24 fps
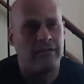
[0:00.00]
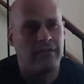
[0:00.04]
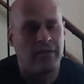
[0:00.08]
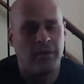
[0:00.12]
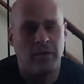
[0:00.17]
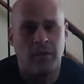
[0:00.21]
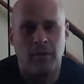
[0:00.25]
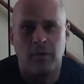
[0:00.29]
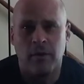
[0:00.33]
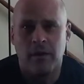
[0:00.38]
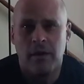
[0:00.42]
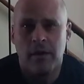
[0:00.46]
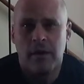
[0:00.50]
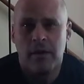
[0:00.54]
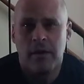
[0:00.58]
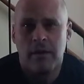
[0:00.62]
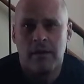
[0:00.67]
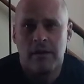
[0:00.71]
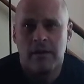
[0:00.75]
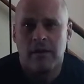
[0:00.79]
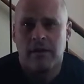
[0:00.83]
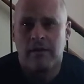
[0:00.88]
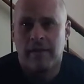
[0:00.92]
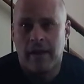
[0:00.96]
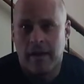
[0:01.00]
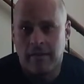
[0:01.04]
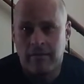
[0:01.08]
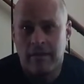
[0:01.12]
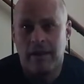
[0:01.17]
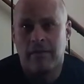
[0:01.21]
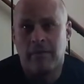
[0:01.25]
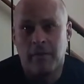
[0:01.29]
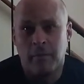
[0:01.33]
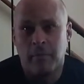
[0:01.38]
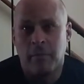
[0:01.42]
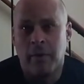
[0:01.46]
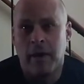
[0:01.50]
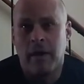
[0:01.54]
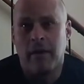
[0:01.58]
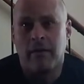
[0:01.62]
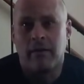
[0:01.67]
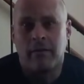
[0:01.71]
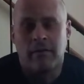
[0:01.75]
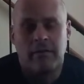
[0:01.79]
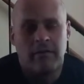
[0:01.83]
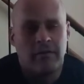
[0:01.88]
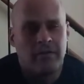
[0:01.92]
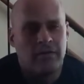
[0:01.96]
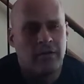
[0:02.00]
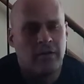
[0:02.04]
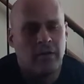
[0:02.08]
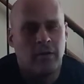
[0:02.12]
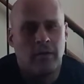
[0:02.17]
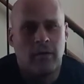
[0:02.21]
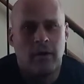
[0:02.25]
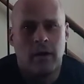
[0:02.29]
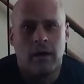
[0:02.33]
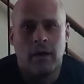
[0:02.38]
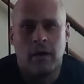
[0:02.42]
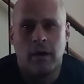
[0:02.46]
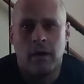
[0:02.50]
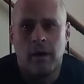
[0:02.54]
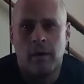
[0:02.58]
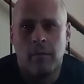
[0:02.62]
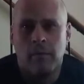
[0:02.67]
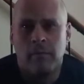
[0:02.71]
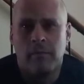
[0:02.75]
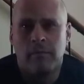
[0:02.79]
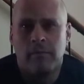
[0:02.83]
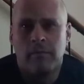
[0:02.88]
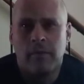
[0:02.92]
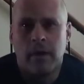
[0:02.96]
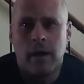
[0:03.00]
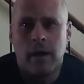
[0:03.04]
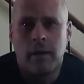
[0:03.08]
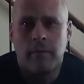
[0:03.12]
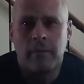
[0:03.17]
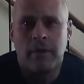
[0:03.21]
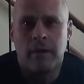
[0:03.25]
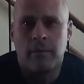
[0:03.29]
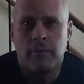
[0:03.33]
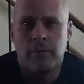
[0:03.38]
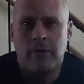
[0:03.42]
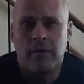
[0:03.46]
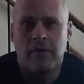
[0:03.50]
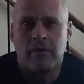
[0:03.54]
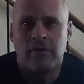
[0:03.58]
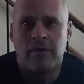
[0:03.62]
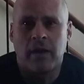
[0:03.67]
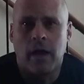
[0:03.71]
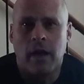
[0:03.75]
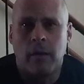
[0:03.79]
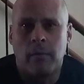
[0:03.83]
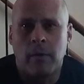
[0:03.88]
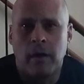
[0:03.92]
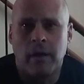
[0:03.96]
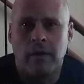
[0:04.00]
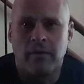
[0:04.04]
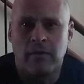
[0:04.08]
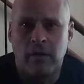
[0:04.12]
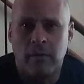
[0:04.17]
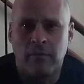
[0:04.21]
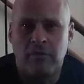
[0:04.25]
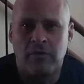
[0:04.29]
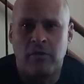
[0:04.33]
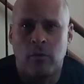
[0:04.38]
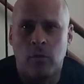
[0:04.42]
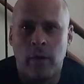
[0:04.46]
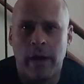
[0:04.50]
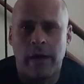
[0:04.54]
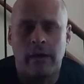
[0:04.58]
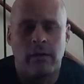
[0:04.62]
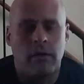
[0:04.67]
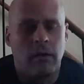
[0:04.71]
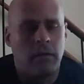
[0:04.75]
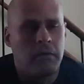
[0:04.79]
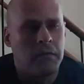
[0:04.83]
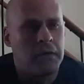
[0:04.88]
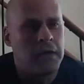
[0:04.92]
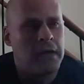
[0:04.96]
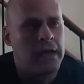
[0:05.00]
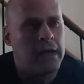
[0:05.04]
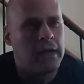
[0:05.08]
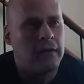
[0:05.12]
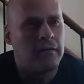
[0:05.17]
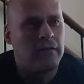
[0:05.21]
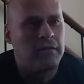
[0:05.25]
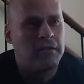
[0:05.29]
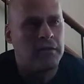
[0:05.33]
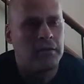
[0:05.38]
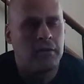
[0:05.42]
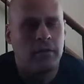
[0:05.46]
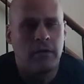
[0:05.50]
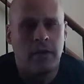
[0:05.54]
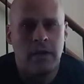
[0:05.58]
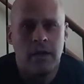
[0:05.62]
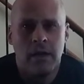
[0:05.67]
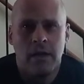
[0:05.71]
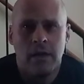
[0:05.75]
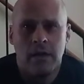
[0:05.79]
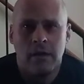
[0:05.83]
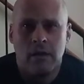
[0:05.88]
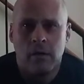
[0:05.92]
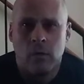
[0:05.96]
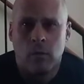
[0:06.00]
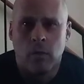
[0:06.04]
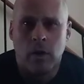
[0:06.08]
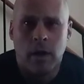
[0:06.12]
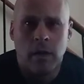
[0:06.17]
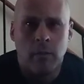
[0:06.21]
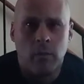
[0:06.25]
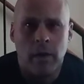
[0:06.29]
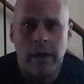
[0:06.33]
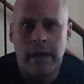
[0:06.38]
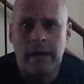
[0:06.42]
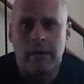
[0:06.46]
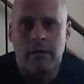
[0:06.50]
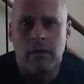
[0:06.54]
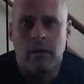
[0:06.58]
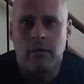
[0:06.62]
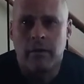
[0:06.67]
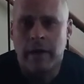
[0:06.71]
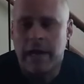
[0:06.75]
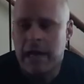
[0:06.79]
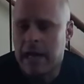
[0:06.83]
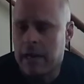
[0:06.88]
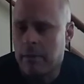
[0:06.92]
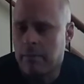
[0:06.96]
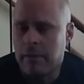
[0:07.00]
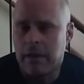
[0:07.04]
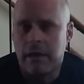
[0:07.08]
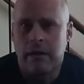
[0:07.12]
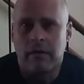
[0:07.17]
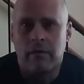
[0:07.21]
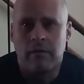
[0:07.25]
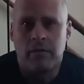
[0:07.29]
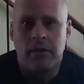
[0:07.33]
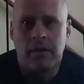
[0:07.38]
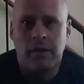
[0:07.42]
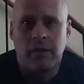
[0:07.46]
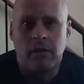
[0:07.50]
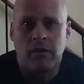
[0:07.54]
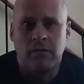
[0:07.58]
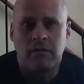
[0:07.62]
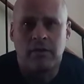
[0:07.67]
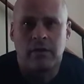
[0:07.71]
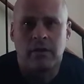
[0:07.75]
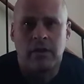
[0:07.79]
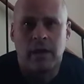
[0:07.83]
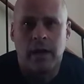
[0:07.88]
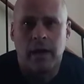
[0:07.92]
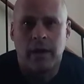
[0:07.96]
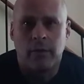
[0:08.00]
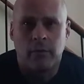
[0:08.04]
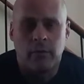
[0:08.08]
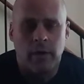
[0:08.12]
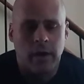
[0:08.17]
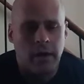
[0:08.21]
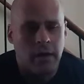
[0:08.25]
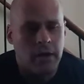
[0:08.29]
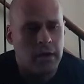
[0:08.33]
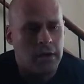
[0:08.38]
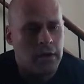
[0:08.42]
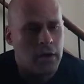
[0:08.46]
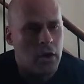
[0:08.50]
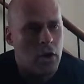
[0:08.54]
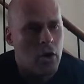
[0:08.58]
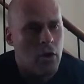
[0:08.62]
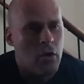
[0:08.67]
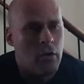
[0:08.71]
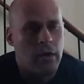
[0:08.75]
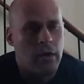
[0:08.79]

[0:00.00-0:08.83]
So that's even better. So I'm getting pretty excited about it. So I'm still waiting on that. So while I'm waiting on that, I'm getting everything else in line, ready to go.